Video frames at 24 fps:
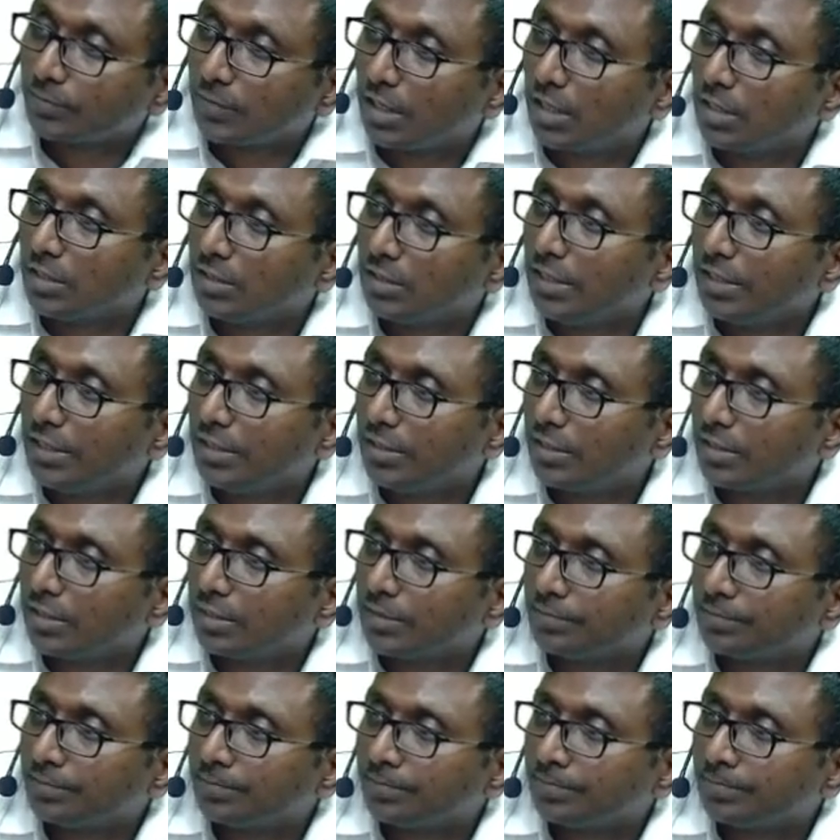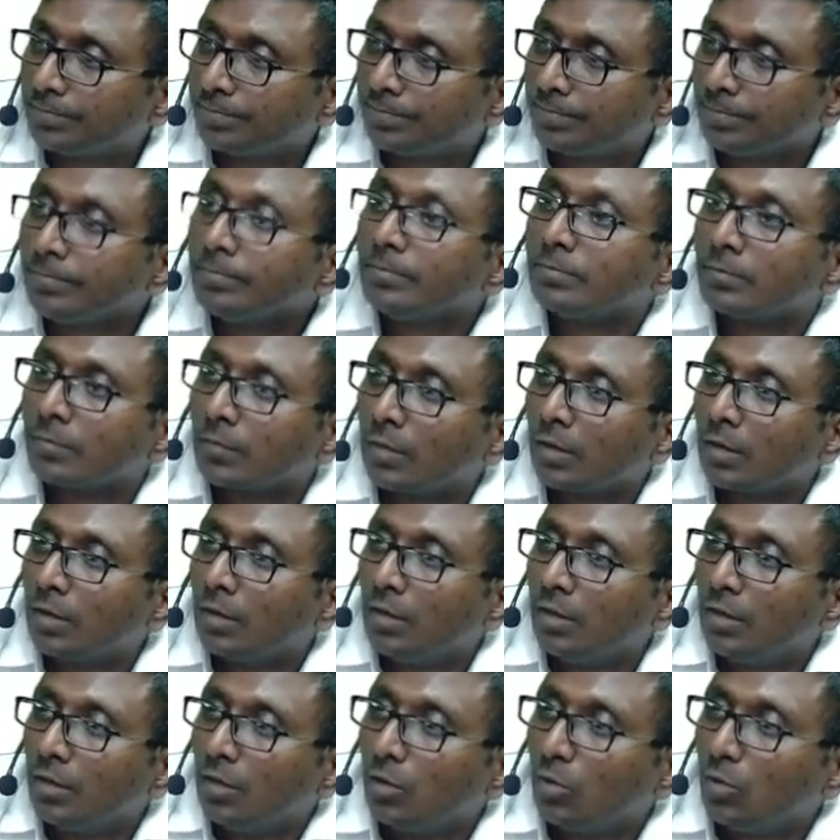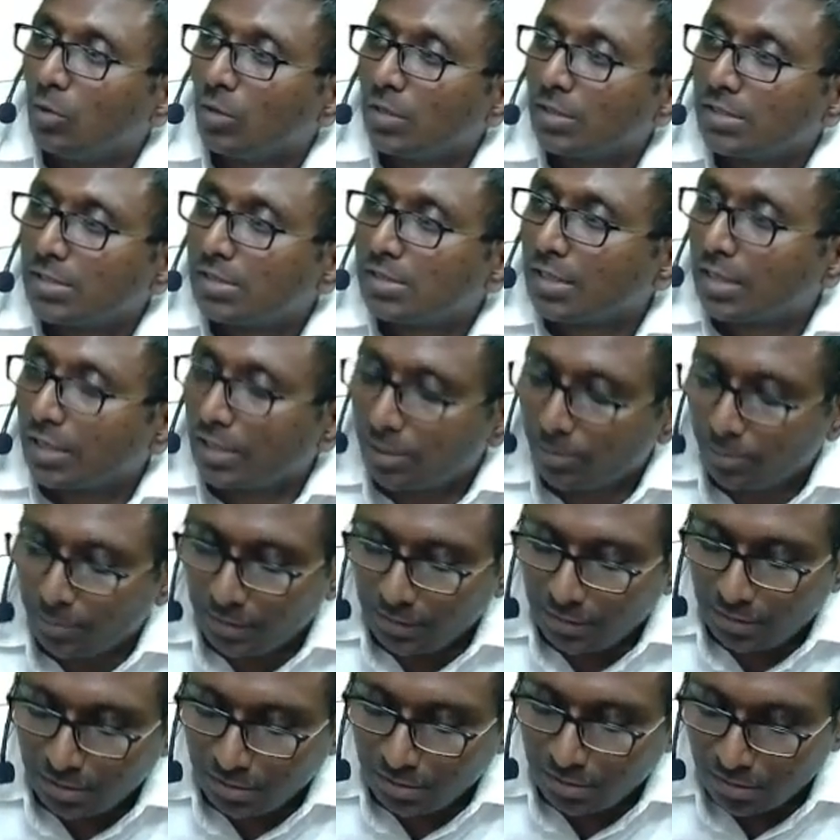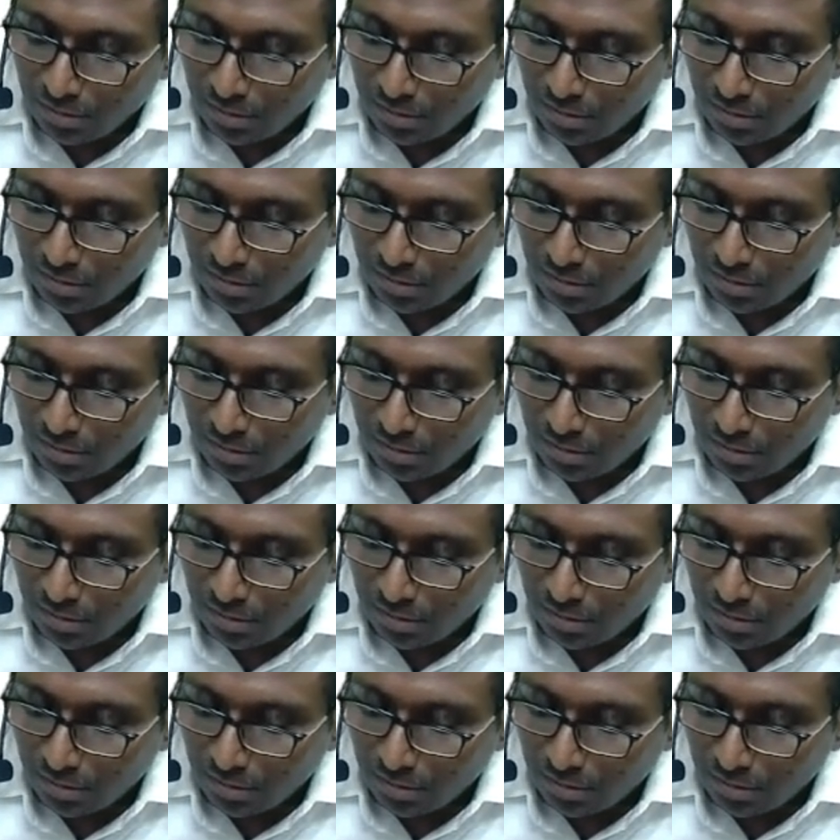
The entry. What is this agreement?